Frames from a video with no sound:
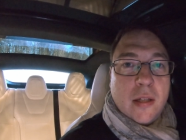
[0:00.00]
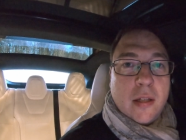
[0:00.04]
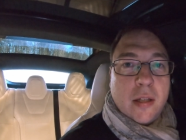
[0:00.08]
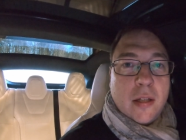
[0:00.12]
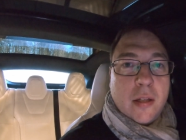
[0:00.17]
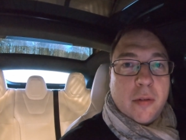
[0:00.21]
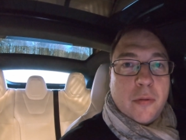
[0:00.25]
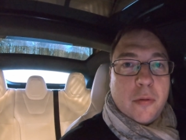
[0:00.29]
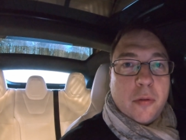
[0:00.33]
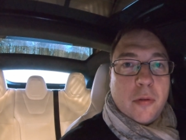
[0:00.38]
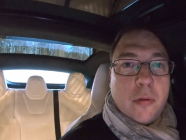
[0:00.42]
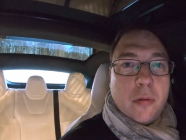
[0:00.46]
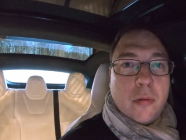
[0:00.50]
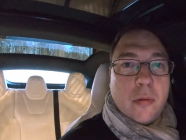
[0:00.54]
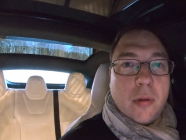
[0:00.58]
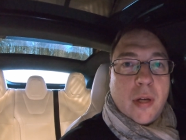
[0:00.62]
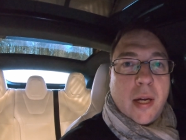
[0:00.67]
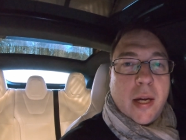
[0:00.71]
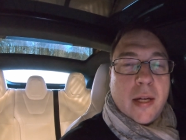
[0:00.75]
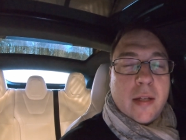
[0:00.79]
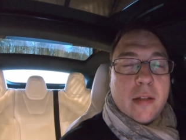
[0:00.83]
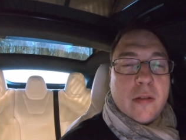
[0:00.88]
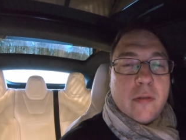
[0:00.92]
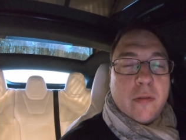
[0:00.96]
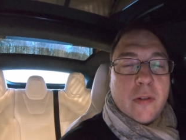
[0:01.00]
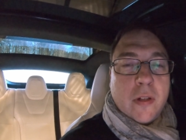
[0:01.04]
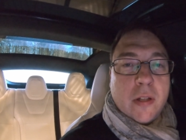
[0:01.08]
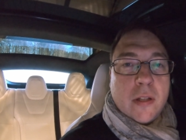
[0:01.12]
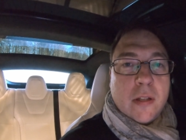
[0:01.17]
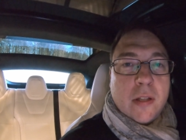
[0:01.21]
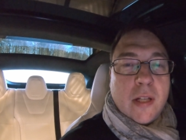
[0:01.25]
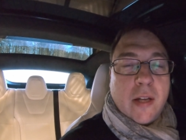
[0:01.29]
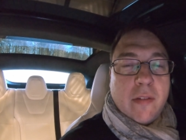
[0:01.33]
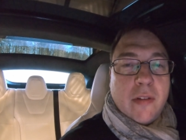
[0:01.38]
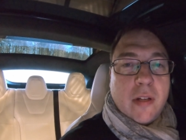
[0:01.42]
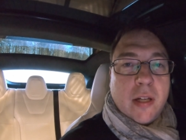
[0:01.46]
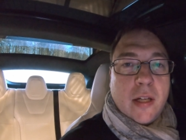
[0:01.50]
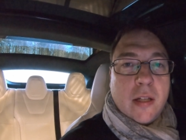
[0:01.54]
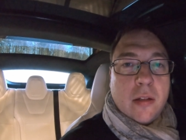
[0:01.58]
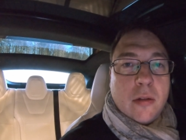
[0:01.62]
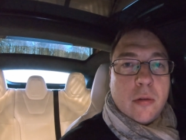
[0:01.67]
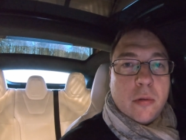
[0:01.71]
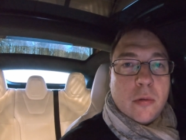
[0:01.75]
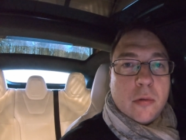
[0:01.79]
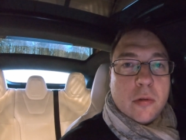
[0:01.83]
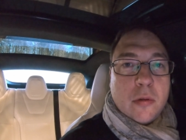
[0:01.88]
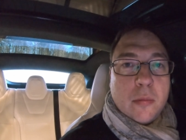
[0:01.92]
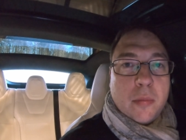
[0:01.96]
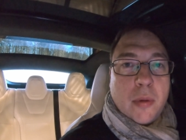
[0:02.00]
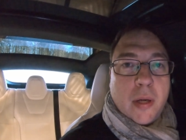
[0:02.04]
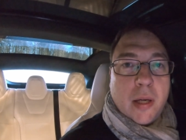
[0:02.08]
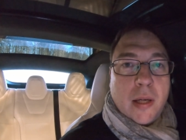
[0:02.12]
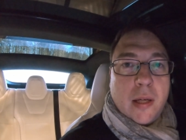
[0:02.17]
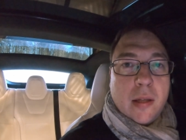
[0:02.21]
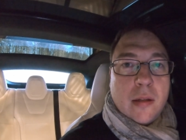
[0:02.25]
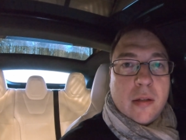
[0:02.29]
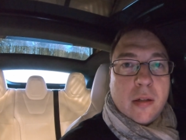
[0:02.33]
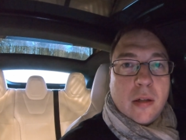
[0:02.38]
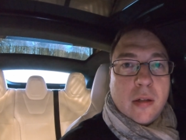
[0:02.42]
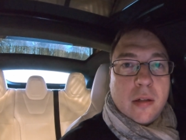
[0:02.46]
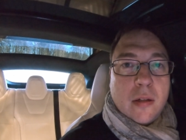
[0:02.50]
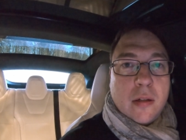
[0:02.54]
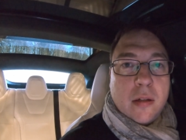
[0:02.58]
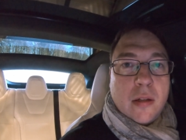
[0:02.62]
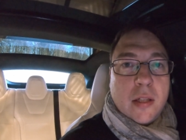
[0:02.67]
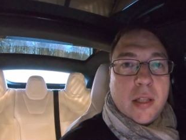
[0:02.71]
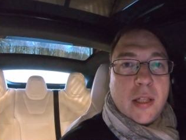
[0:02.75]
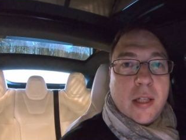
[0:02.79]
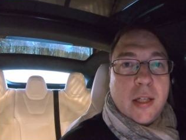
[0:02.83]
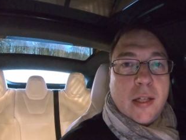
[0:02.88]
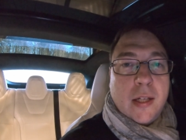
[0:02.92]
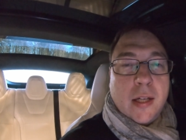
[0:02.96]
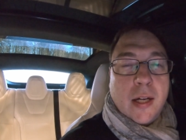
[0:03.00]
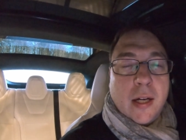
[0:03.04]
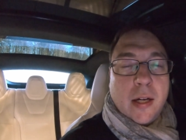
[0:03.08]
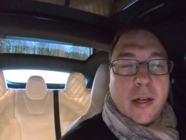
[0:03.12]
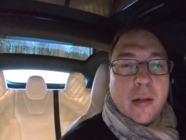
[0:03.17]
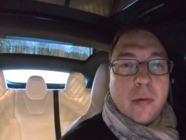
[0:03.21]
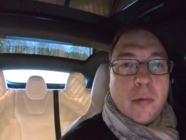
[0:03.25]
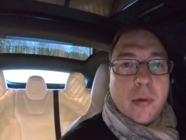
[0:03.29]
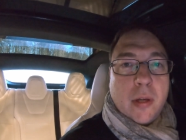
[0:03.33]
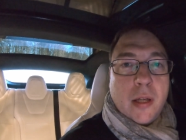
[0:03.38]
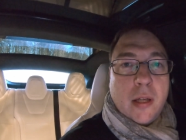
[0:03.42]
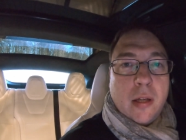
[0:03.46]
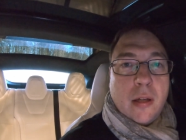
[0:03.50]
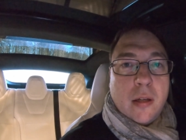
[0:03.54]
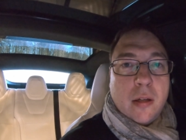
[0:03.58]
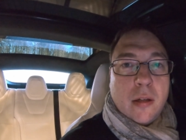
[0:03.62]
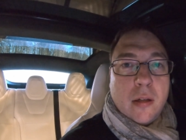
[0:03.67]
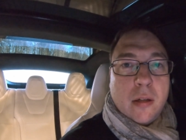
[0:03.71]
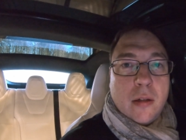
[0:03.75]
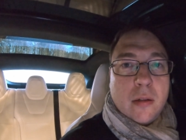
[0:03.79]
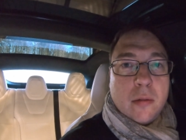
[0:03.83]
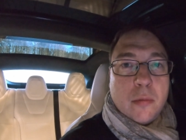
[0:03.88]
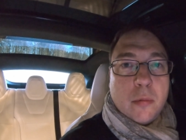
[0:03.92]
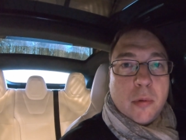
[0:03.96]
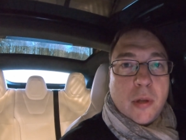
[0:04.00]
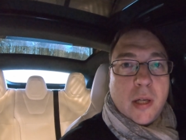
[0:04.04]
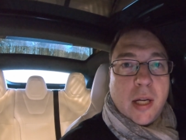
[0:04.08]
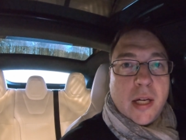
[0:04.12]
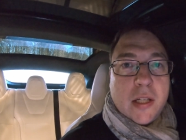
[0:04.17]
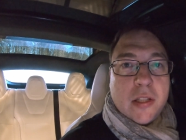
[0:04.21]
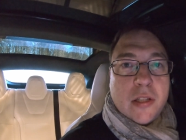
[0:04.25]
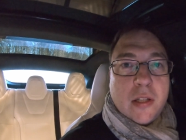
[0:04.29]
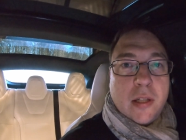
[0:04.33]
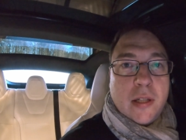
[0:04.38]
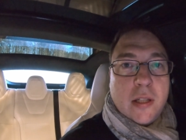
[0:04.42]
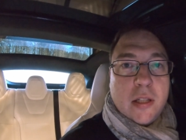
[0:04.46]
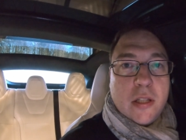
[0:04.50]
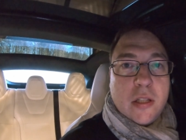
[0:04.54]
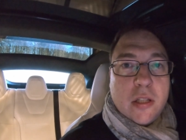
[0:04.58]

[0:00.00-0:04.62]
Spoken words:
if you activate Navigate on Autopilot on the highway, it will actually